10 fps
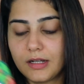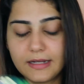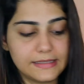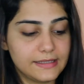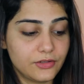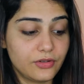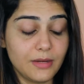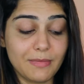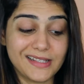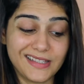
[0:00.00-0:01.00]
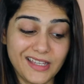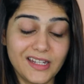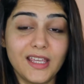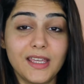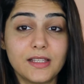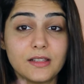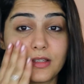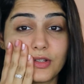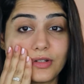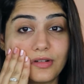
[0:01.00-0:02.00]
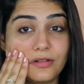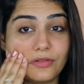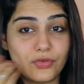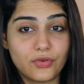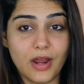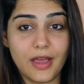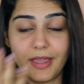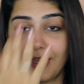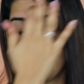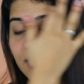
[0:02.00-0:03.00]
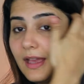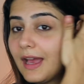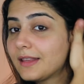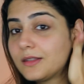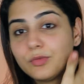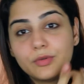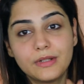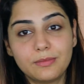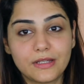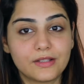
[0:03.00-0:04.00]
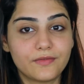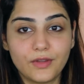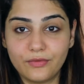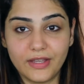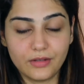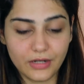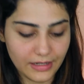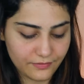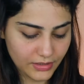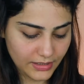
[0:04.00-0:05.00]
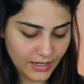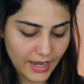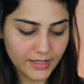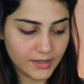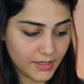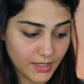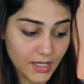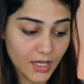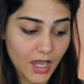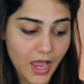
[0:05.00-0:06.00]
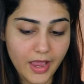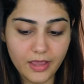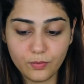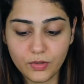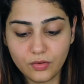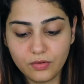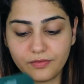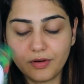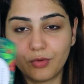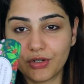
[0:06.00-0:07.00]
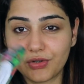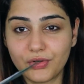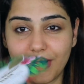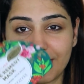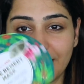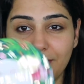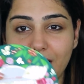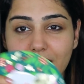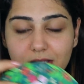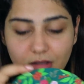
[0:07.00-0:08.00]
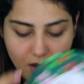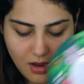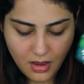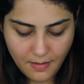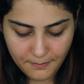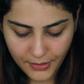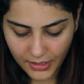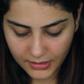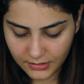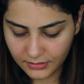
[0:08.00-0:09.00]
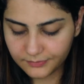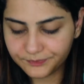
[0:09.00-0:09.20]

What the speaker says: Considering my skin is dry at the moment because of the weather and everything, I think I will go for moisturizing mask, but